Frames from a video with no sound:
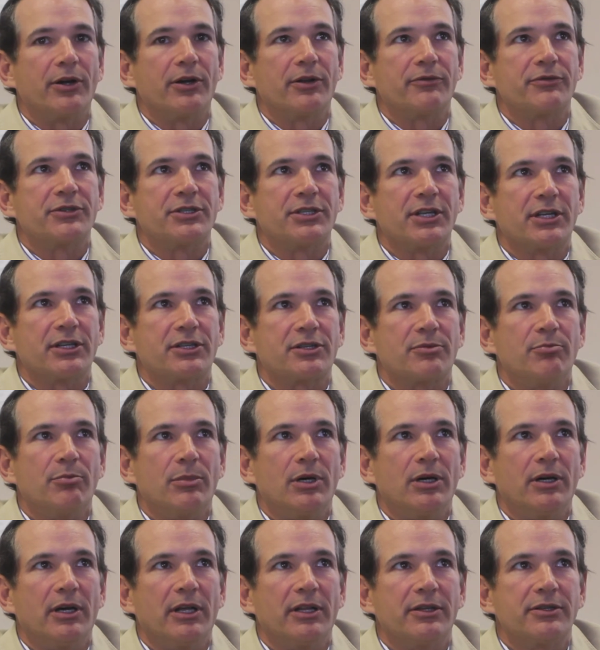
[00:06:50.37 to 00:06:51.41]
of 6
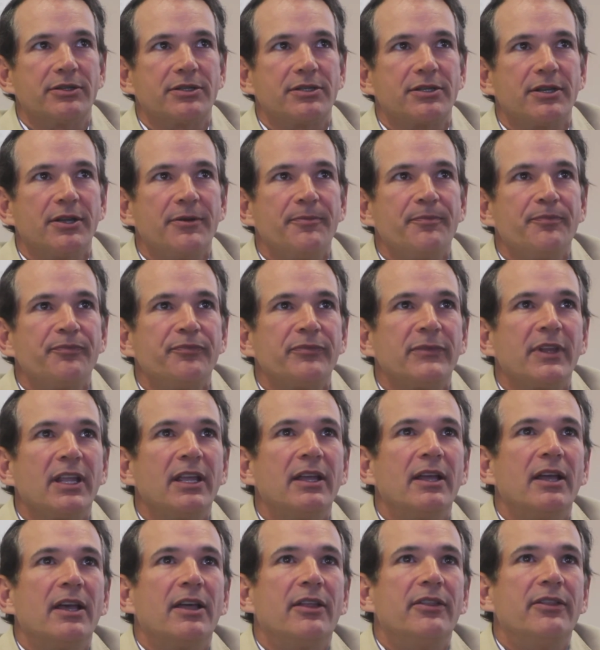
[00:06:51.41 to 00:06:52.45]
months,
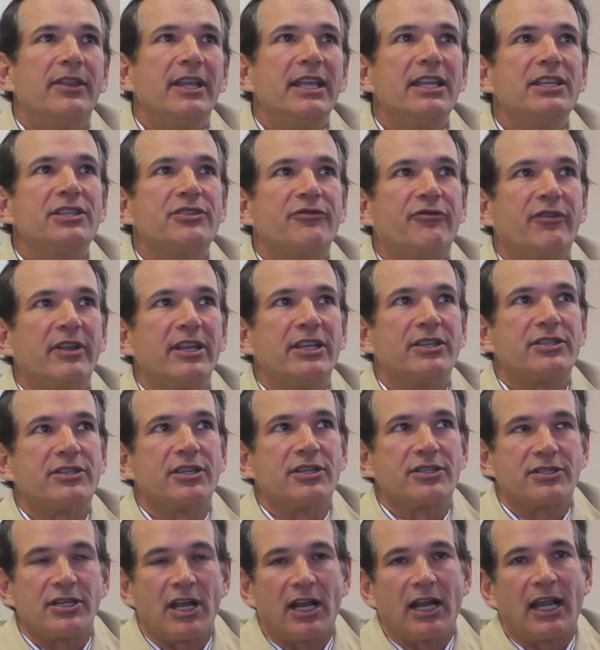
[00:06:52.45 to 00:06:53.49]
these
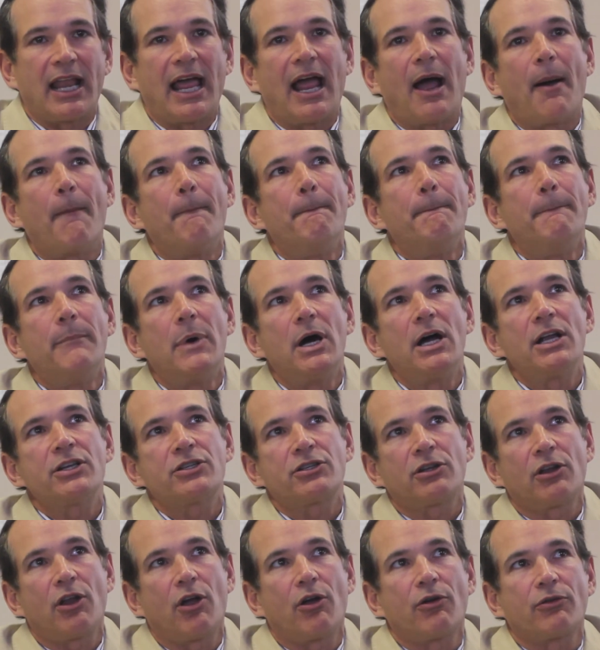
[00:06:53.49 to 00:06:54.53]
visas allow
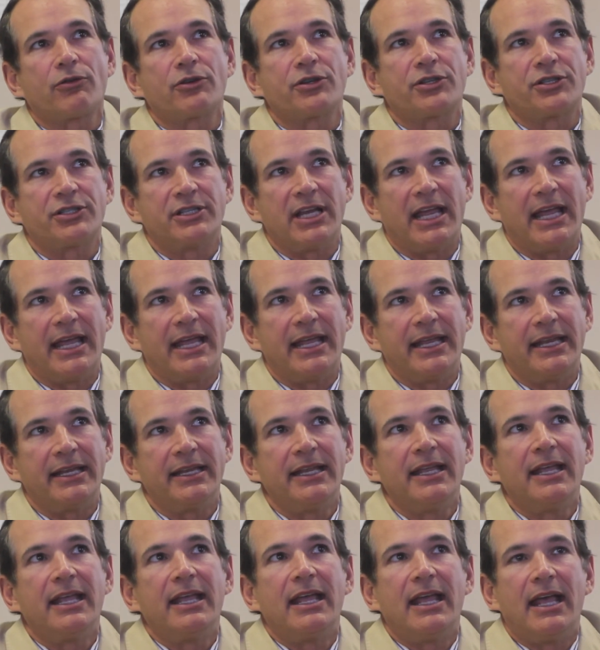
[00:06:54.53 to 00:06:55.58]
much longer stay
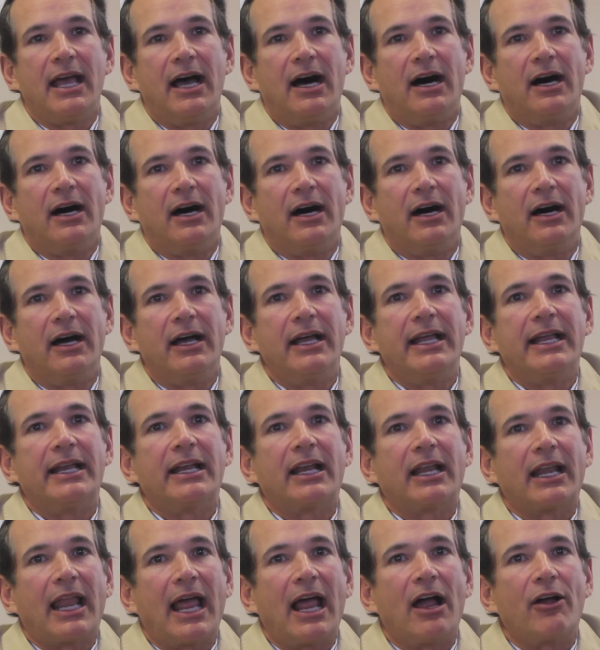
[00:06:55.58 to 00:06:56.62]
and
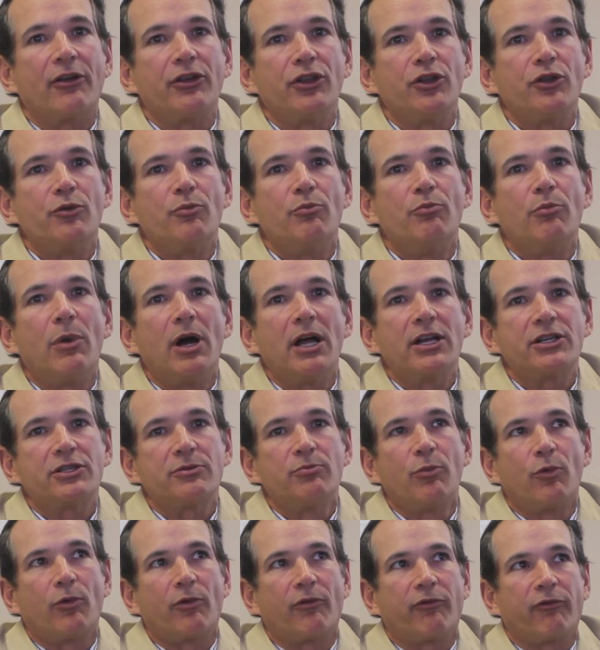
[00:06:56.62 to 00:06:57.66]
allow you much
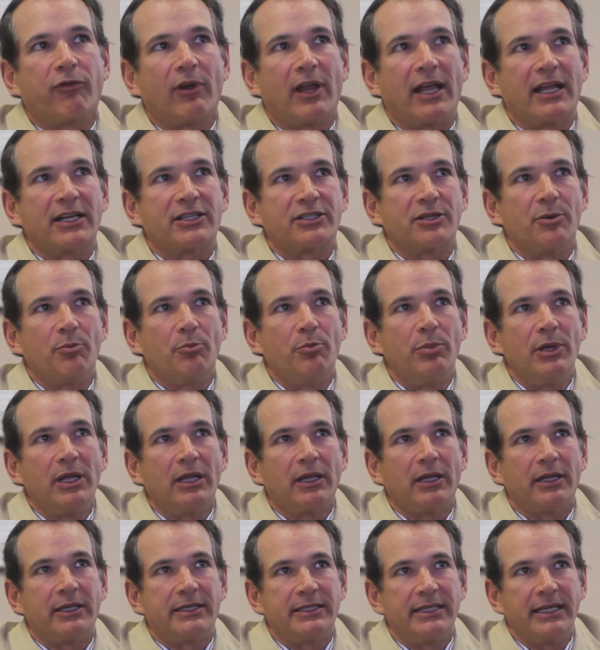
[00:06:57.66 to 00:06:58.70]
more
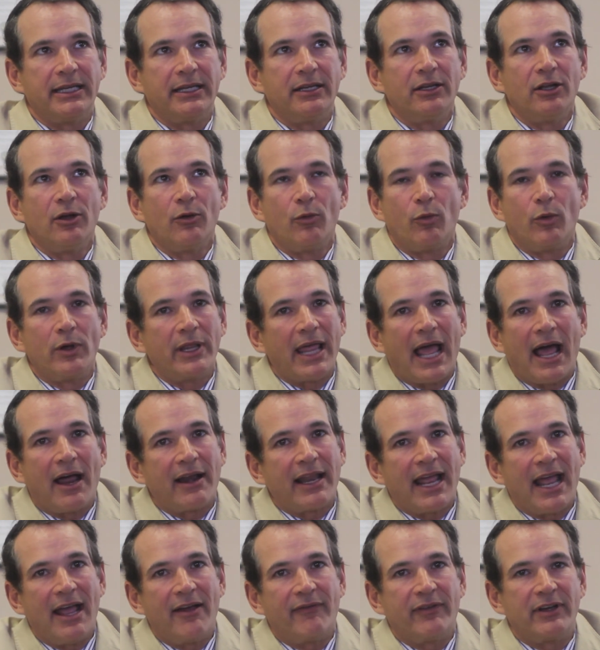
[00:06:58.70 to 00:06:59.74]
flexibility without
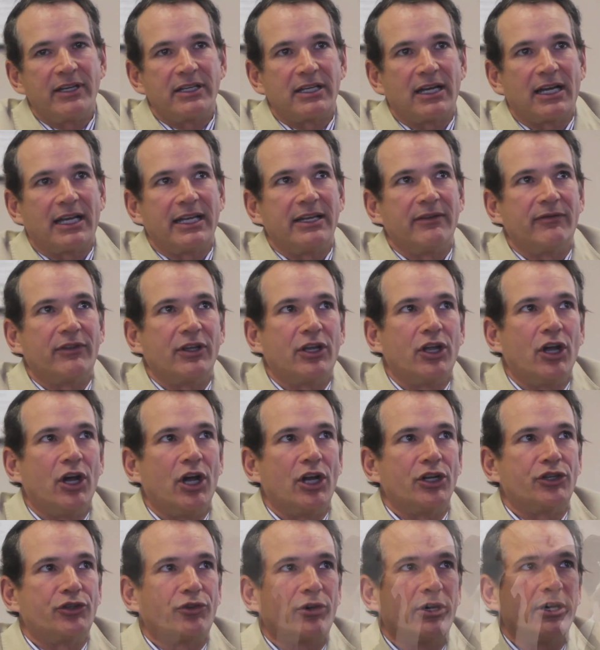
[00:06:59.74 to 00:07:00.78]
having to leave the
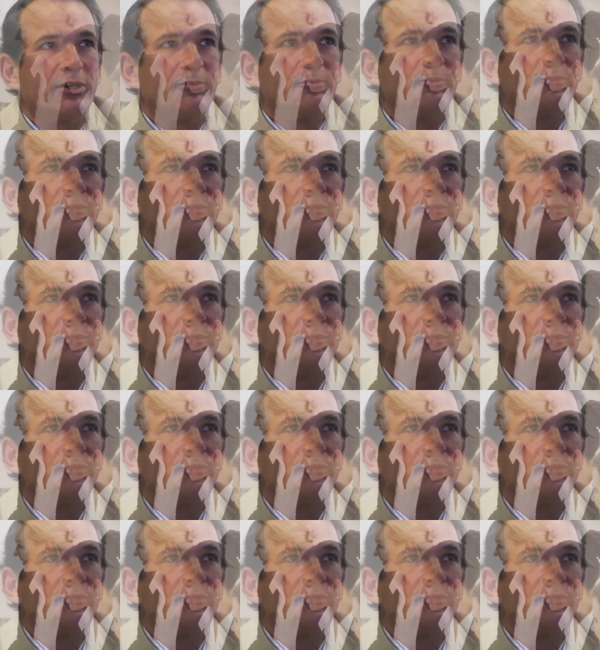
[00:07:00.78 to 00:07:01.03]
country.